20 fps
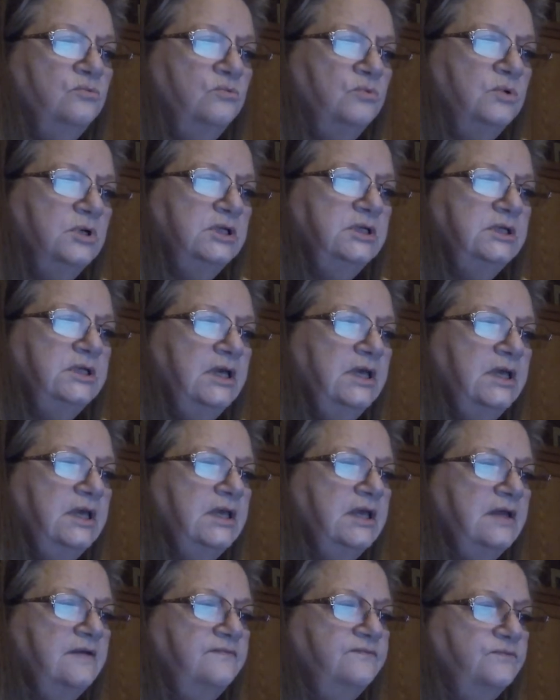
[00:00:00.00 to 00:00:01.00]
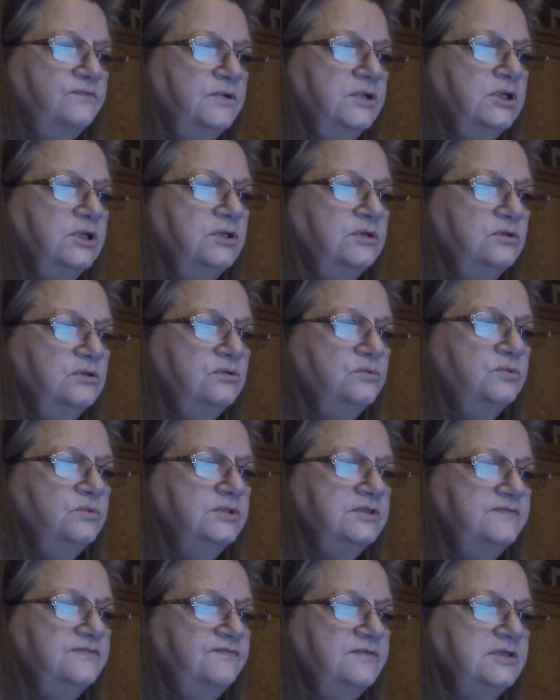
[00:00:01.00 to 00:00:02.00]
One day, a friend who
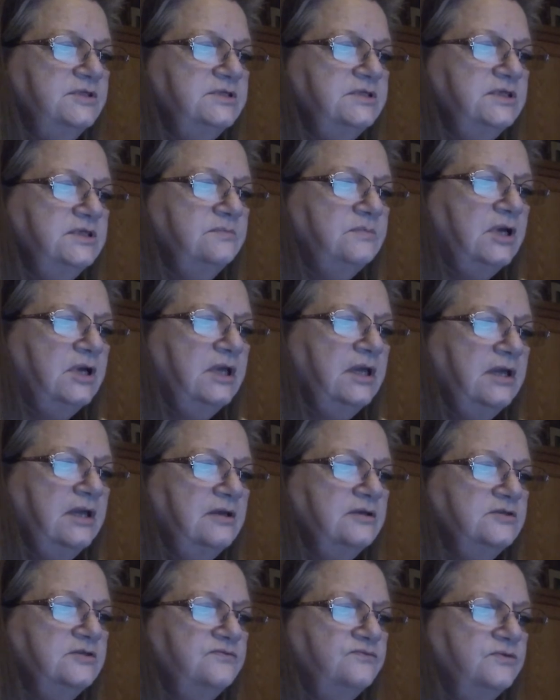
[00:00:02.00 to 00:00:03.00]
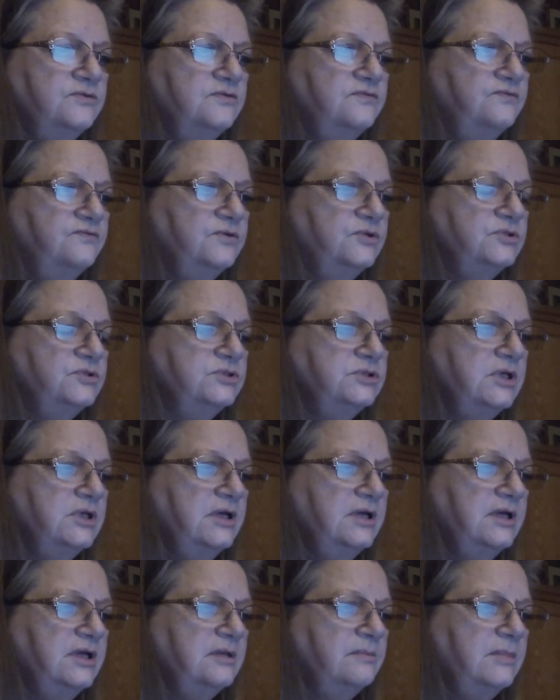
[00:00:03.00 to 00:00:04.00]
was visiting my house for the first
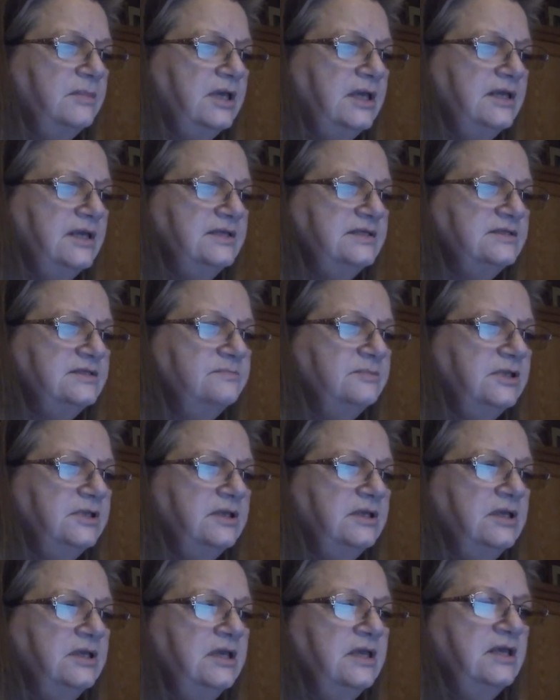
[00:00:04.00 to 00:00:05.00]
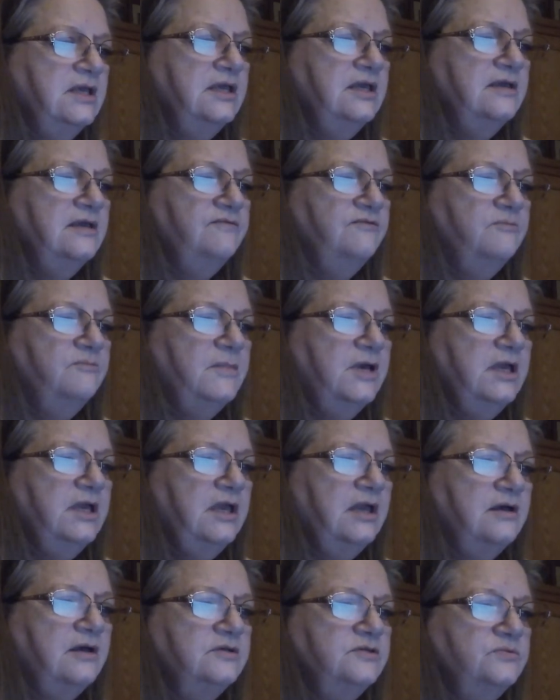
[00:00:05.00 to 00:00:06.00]
time asked me if my
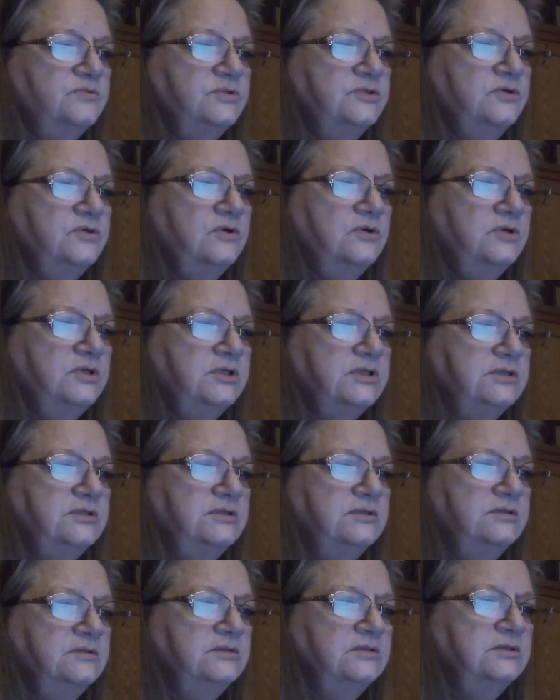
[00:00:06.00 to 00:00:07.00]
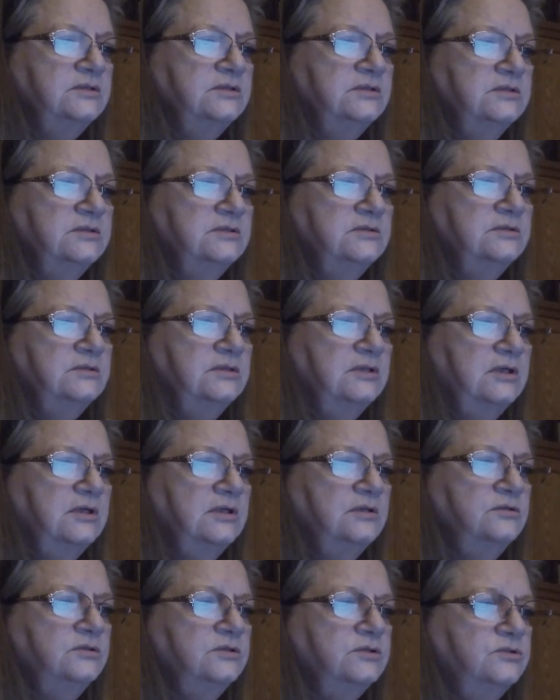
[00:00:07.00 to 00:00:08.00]
house was haunted.
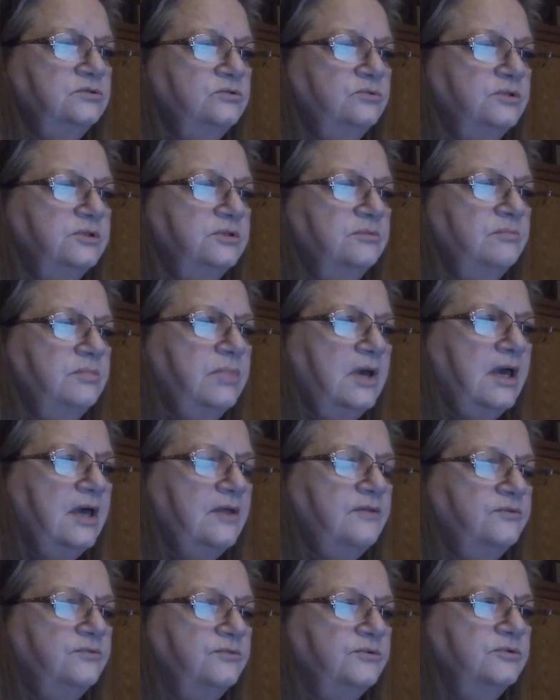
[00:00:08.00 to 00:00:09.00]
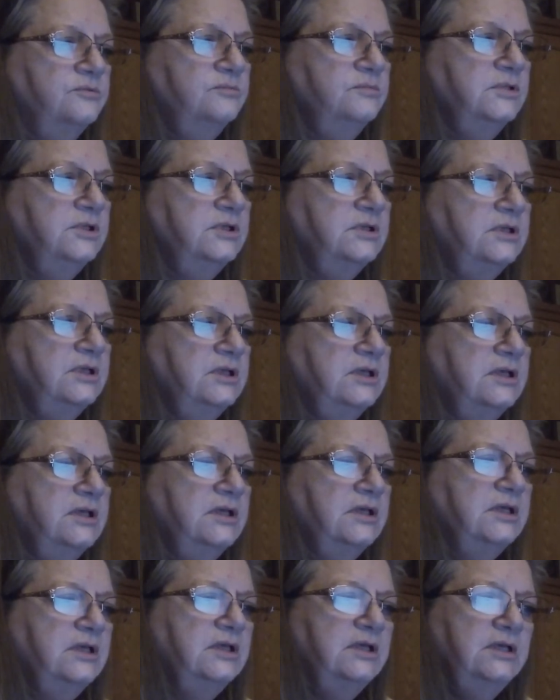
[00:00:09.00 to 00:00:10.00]
I looked toward the bathroom
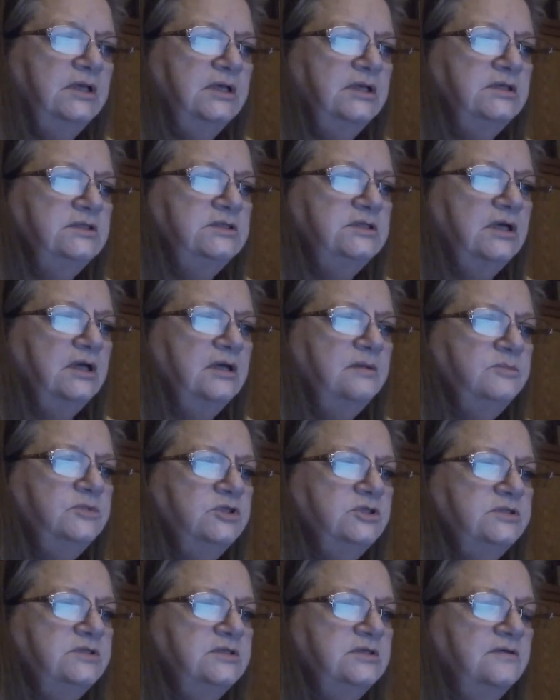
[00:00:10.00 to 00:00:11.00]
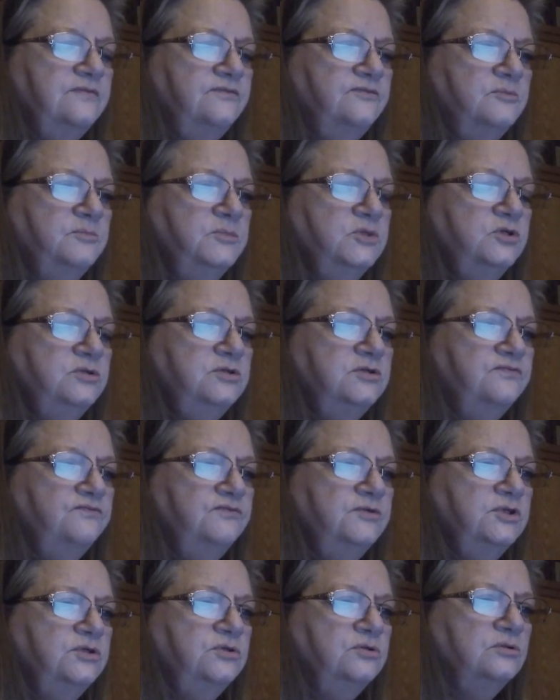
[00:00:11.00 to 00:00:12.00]
in time to see a familiar
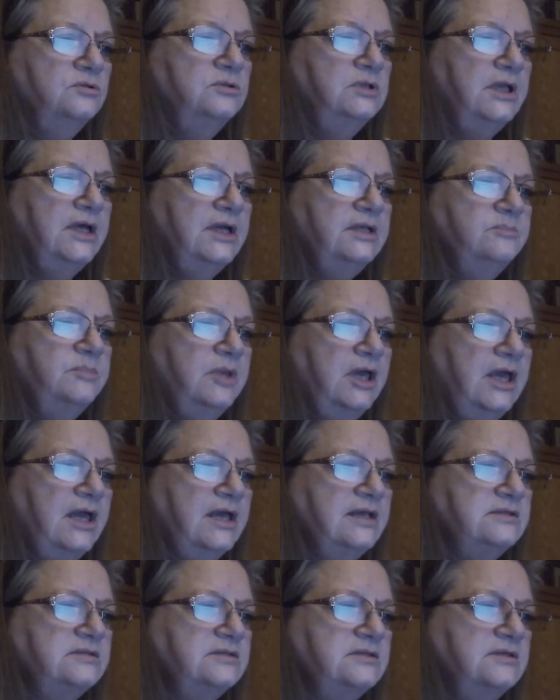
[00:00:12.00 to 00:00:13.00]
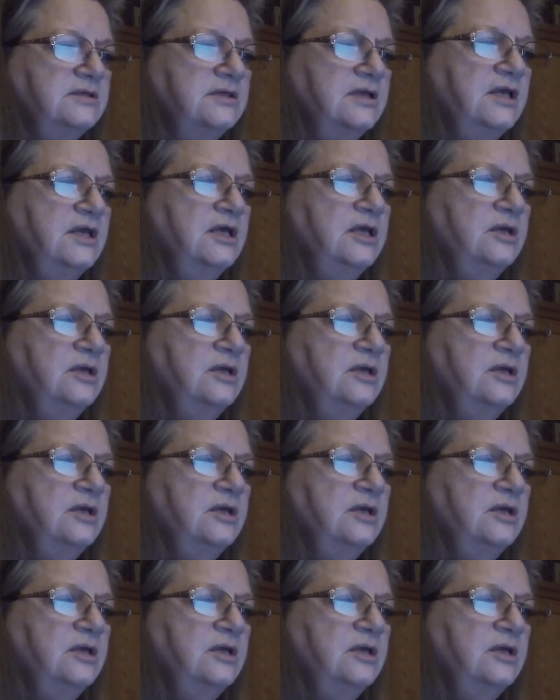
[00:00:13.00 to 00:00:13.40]
figure glide past.